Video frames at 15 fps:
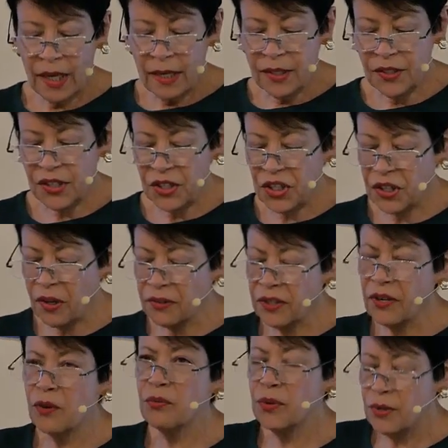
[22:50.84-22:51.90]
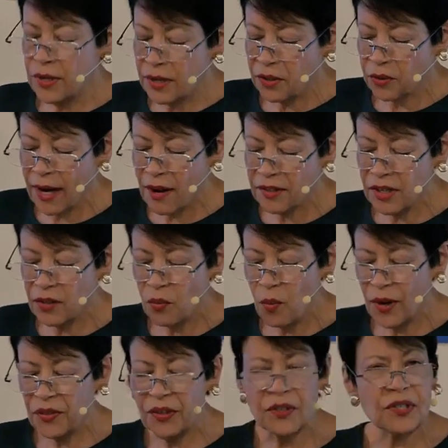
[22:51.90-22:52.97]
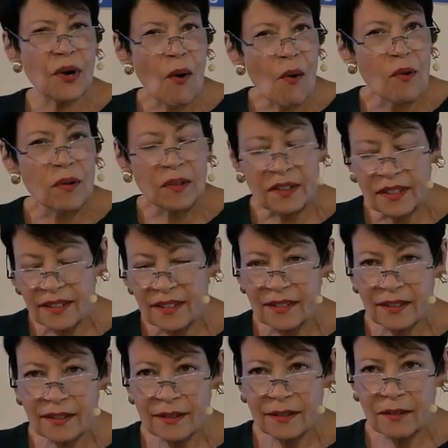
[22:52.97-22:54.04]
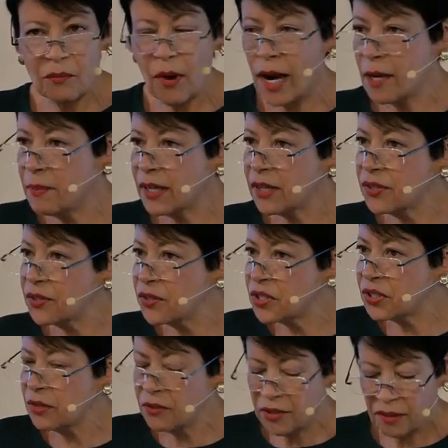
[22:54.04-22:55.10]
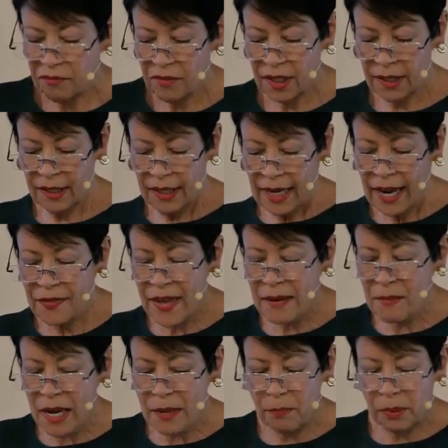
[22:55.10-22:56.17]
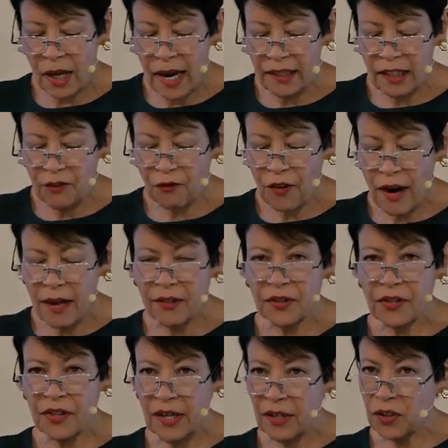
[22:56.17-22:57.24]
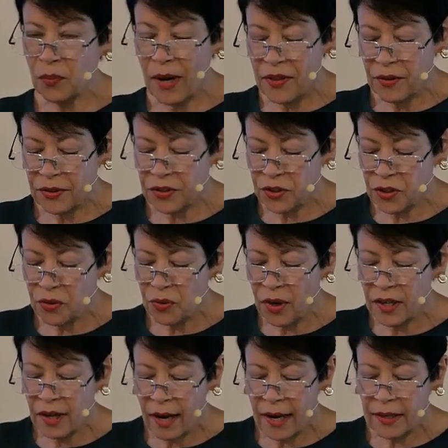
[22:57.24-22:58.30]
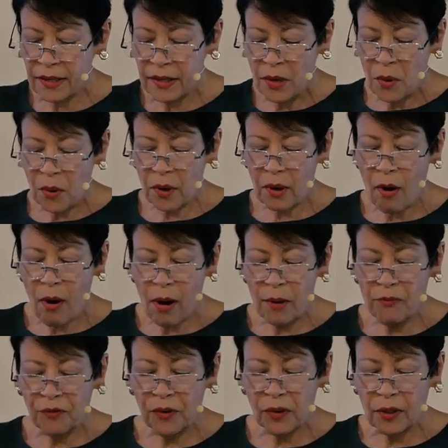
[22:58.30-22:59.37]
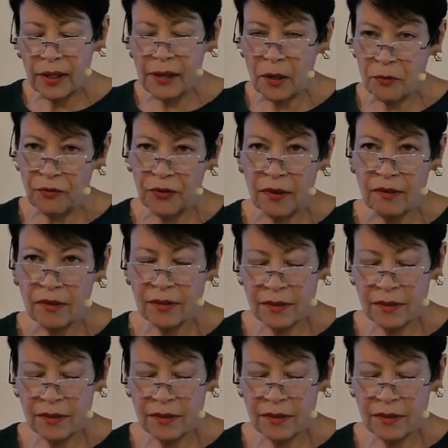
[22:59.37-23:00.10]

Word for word: You see, children are rooted and grounded in what they're told. Why? Because they're children. And they may blindly follow things, whether it's true or not, or harmful or helpful.